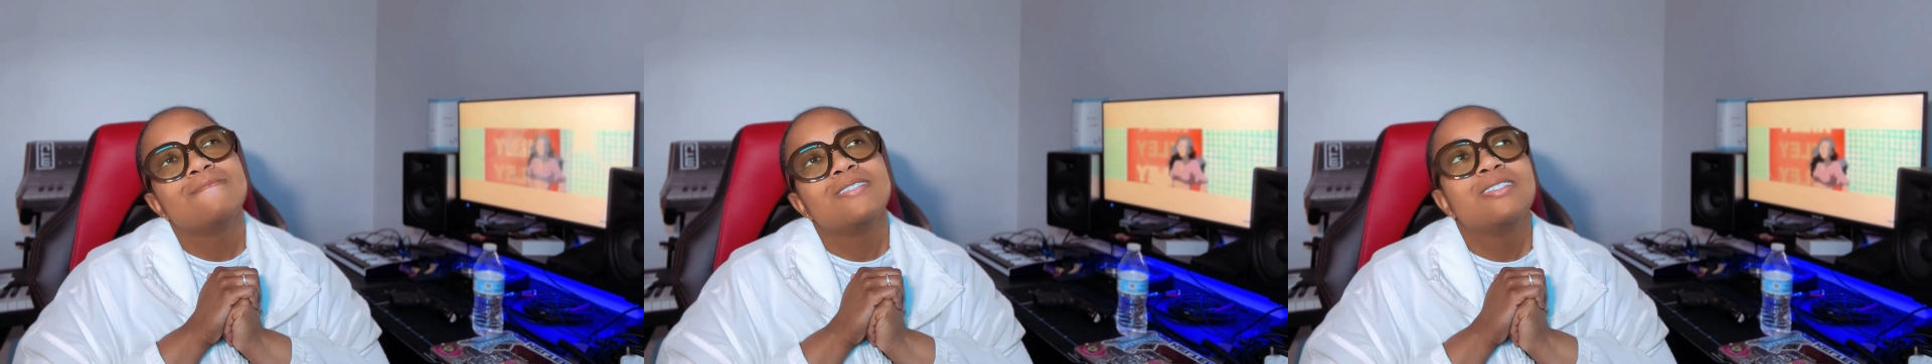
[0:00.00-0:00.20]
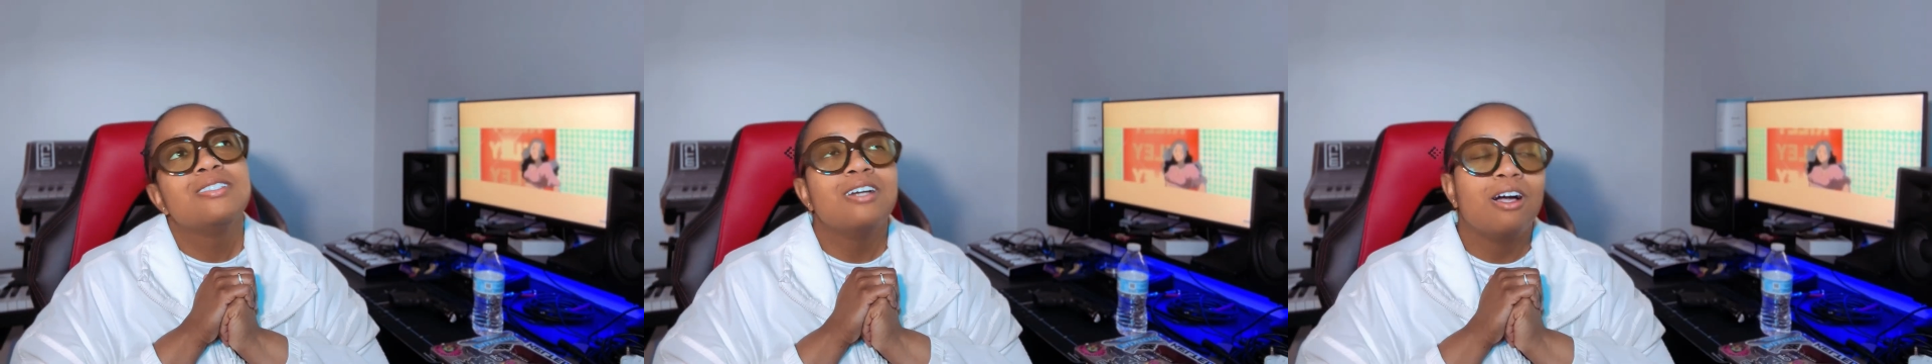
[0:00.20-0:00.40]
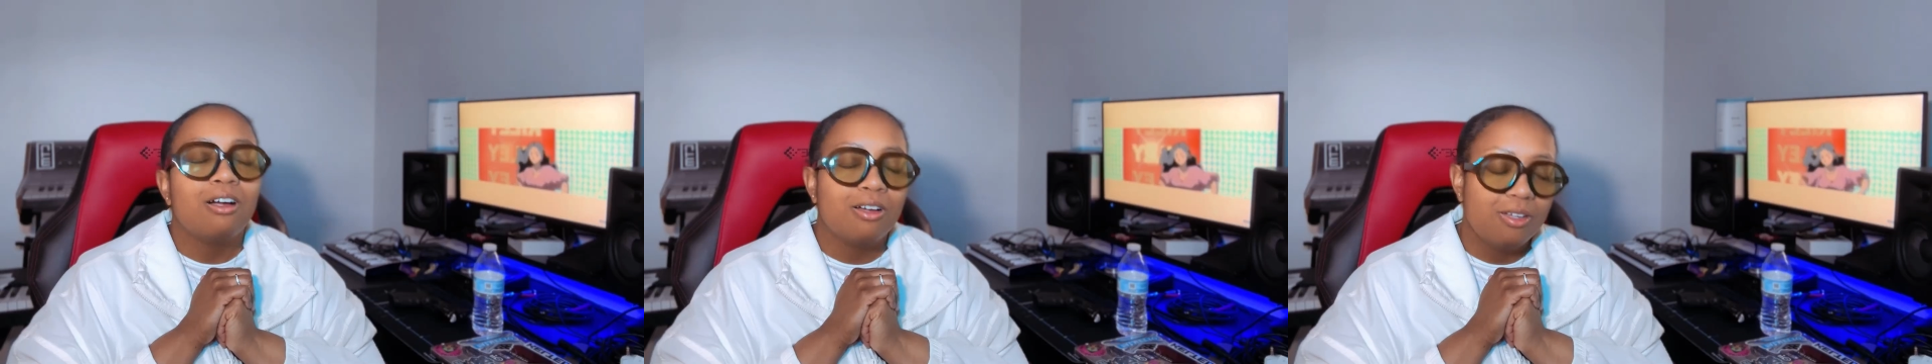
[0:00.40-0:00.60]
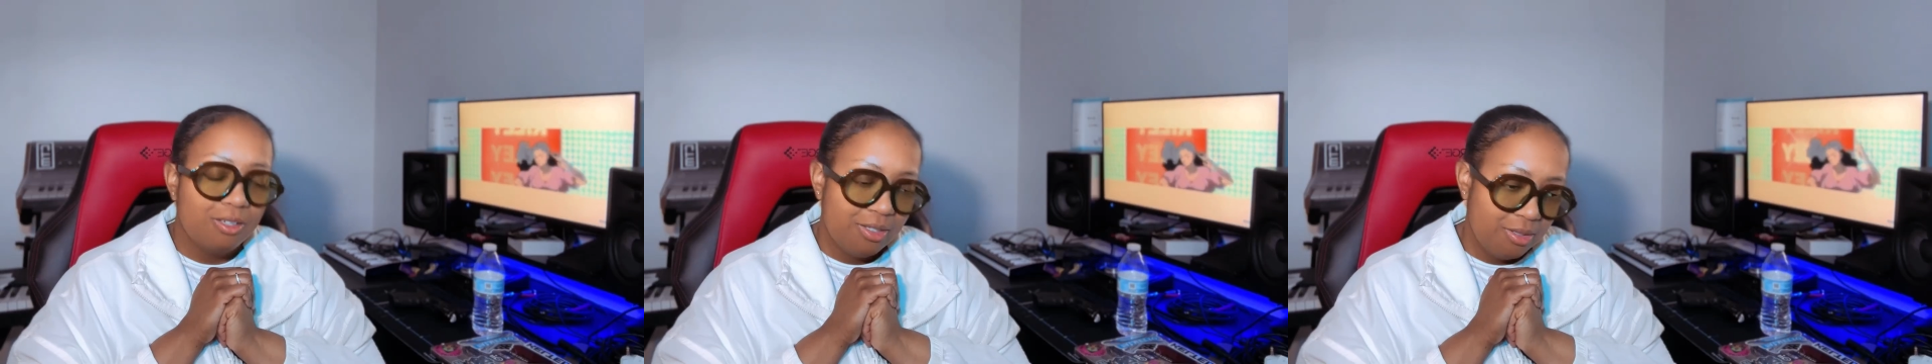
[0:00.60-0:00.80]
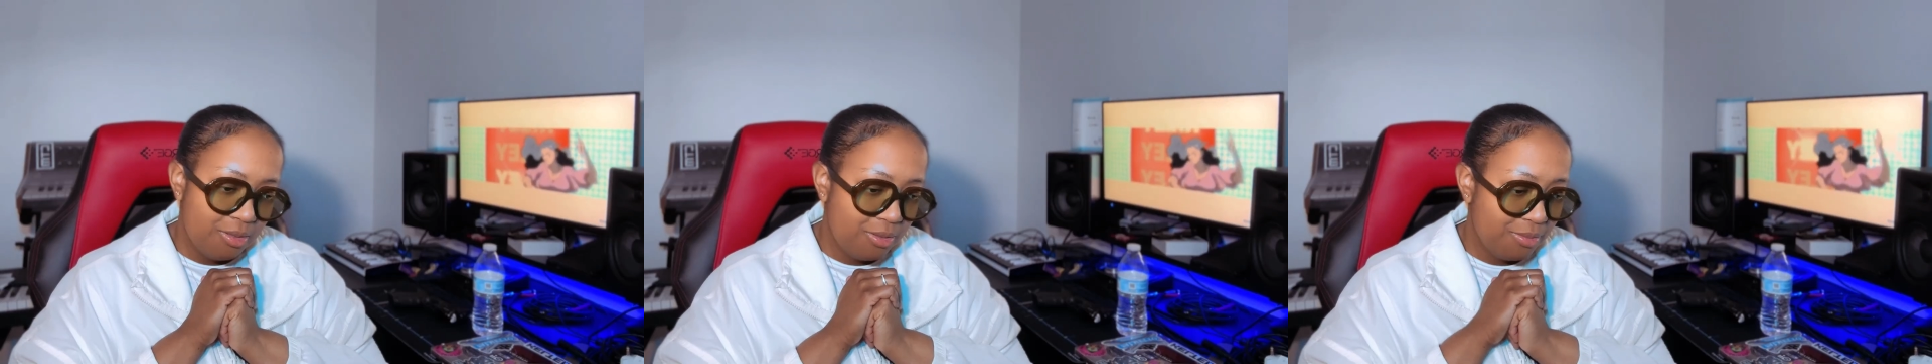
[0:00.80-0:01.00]
Y'all,
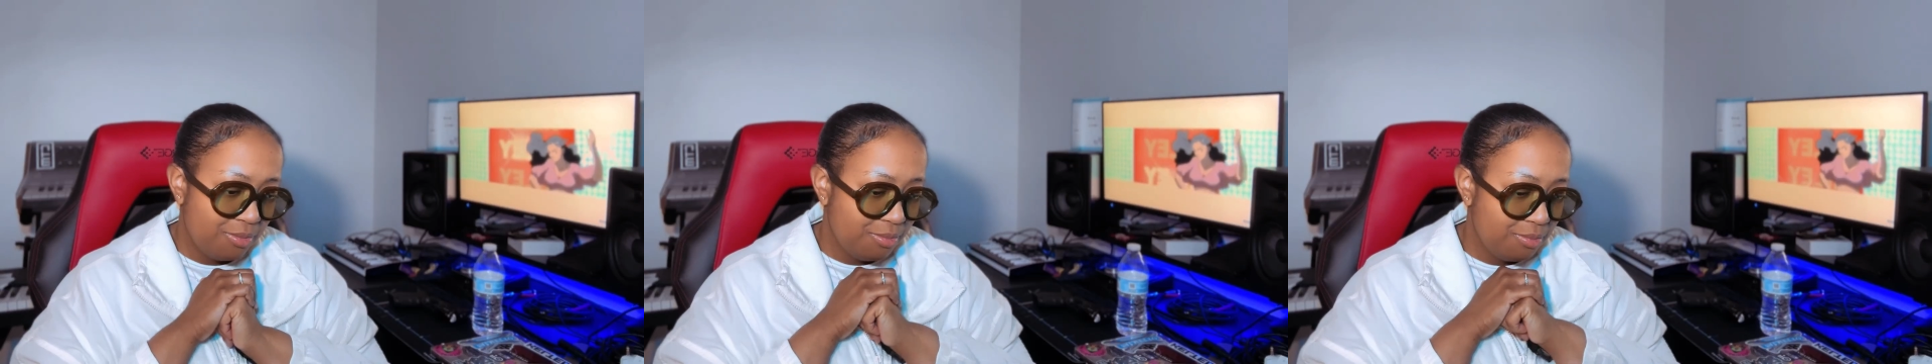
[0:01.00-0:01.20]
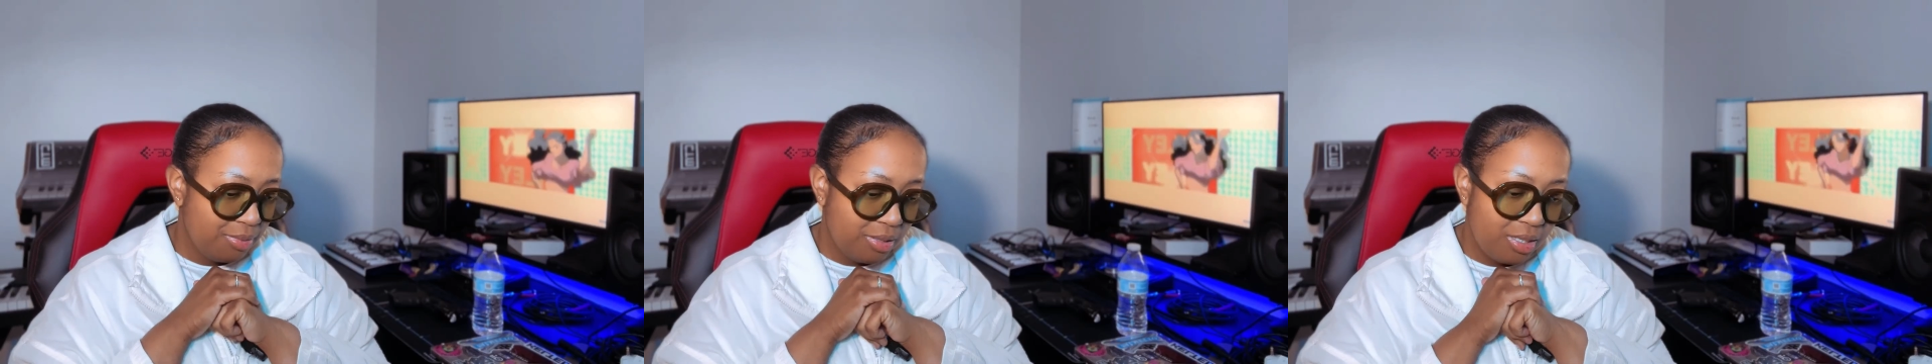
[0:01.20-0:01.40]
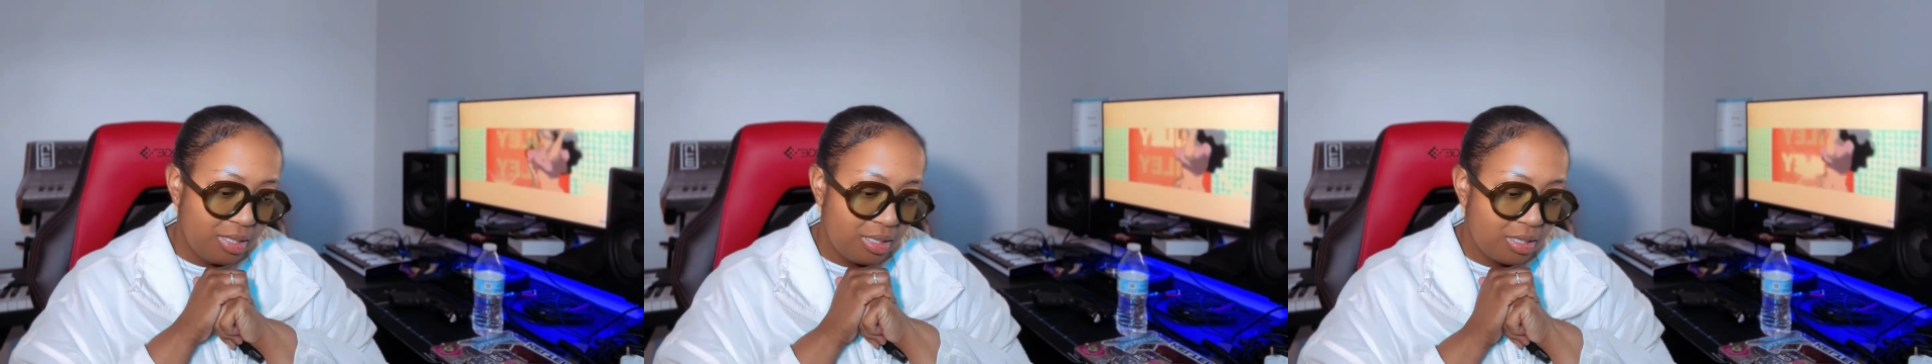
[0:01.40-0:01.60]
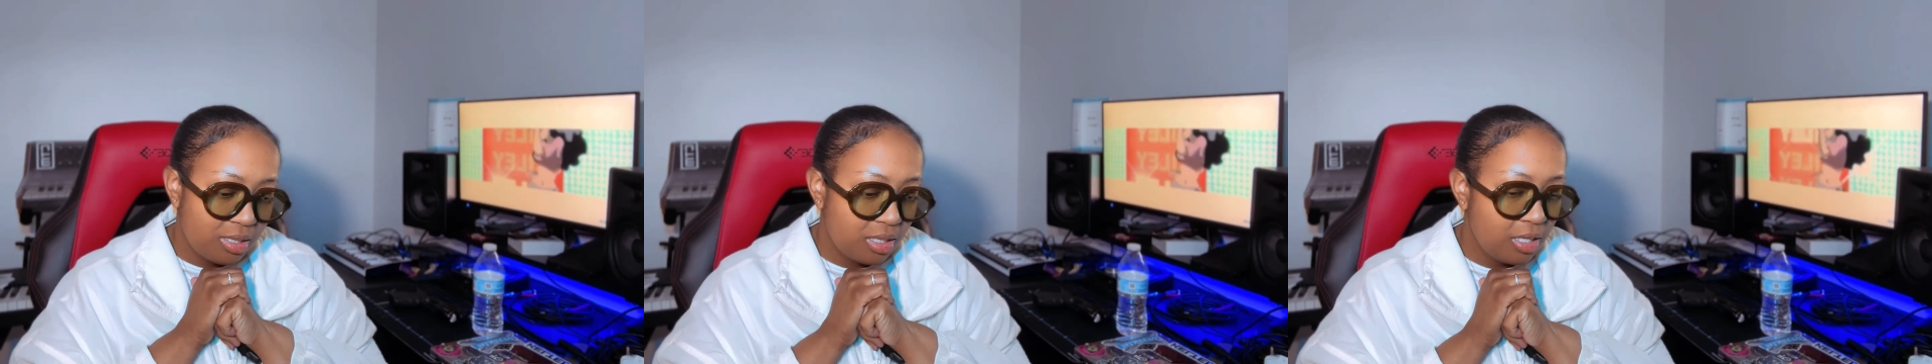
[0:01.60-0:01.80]
please,